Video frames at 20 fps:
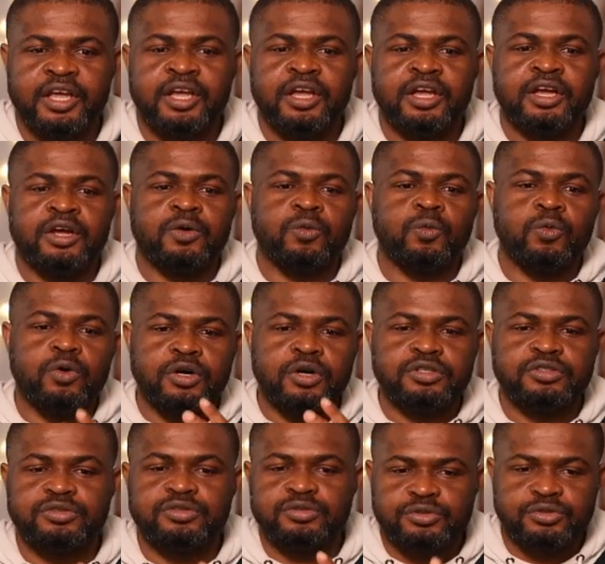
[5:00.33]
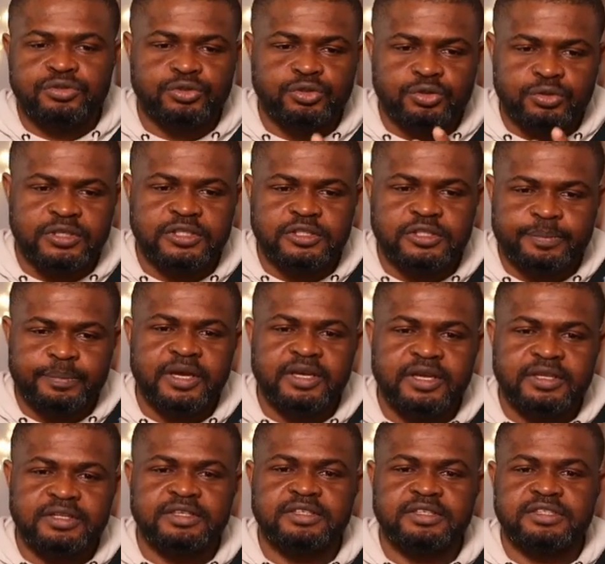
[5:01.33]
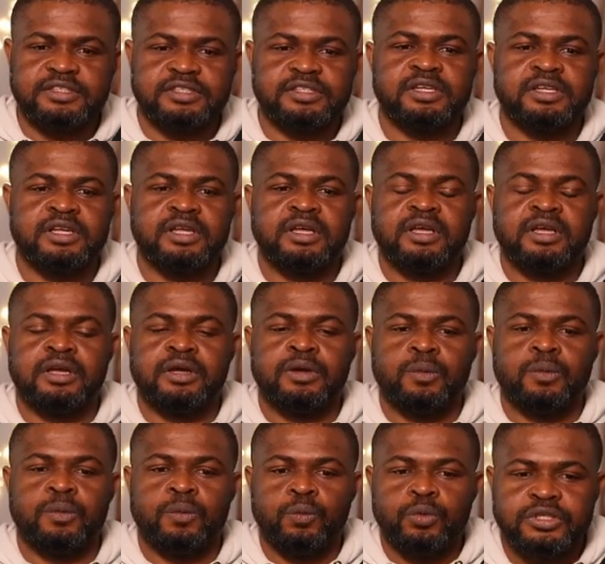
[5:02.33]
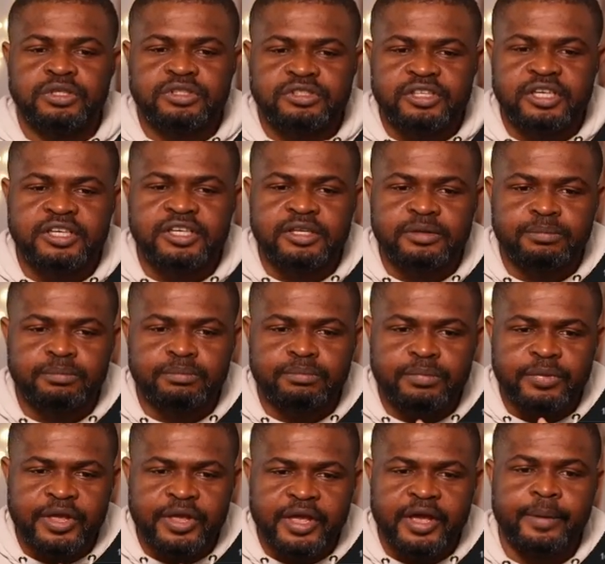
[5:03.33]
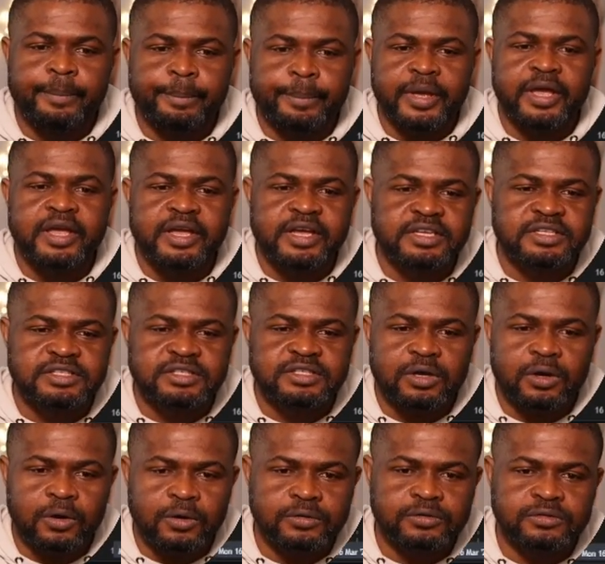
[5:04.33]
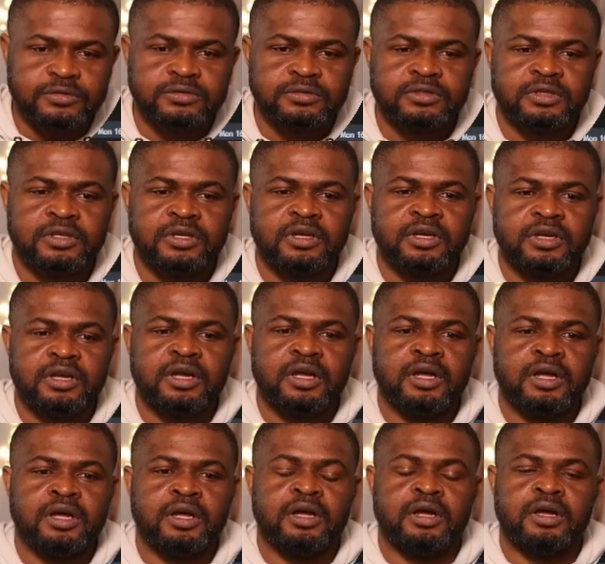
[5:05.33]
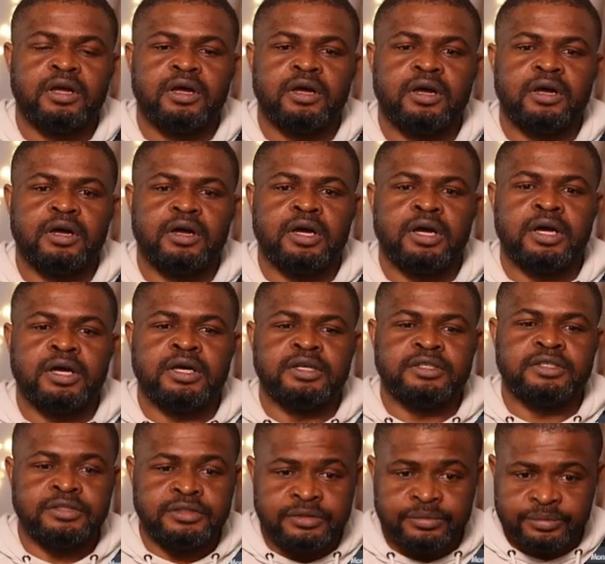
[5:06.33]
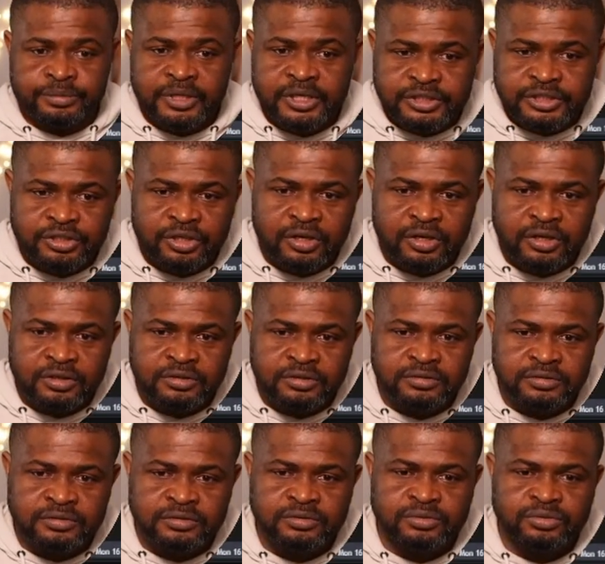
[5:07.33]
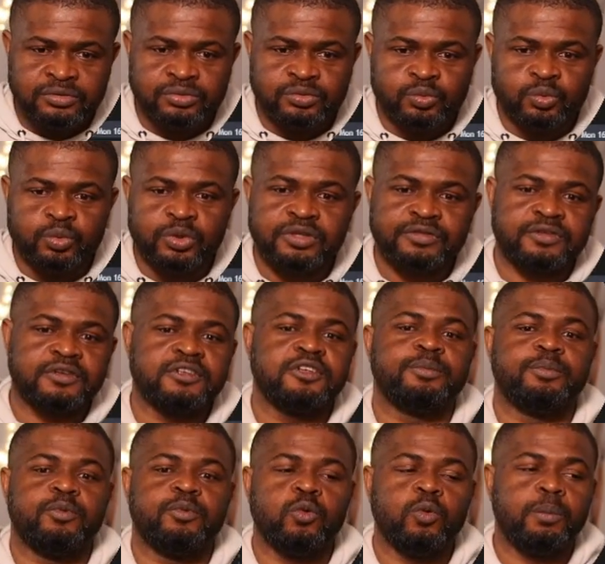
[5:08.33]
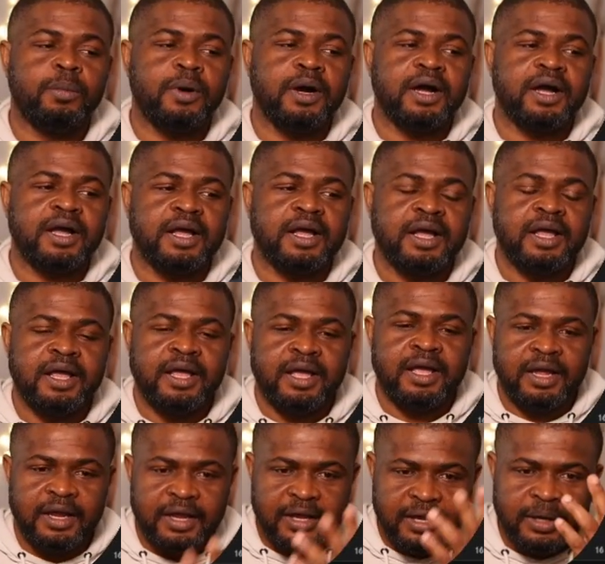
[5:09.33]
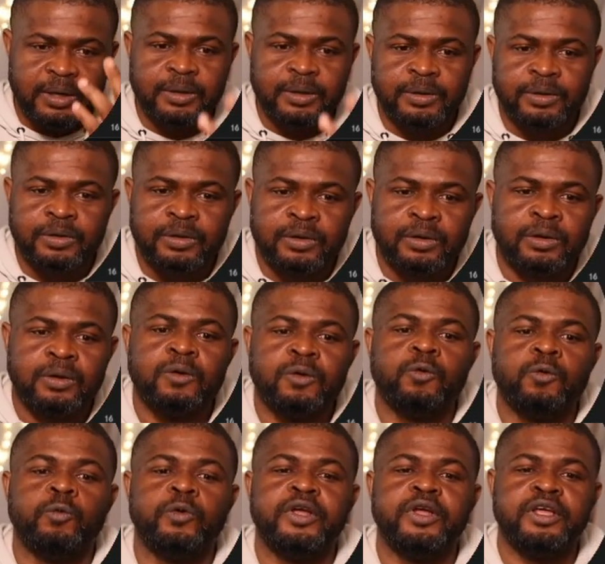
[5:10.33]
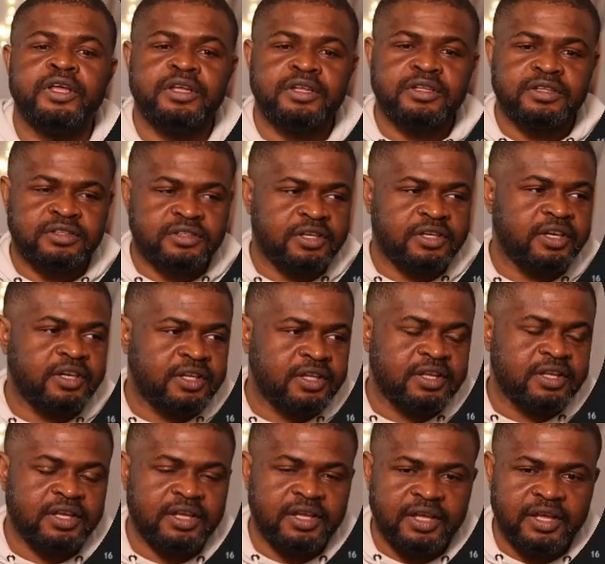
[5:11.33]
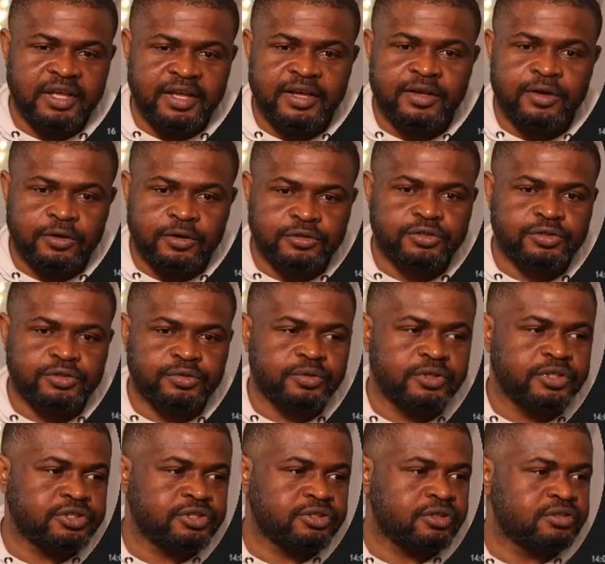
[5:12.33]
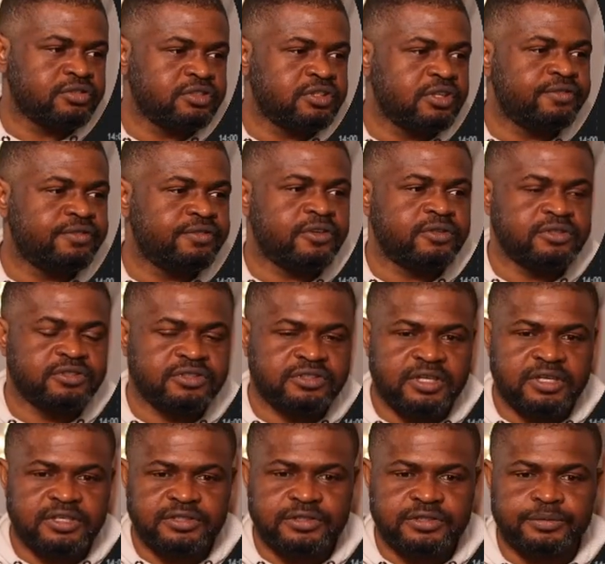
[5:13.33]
What you should expect is we're trading here based on the duration, wait for the pullback, and we take a continuation. Say, for instance,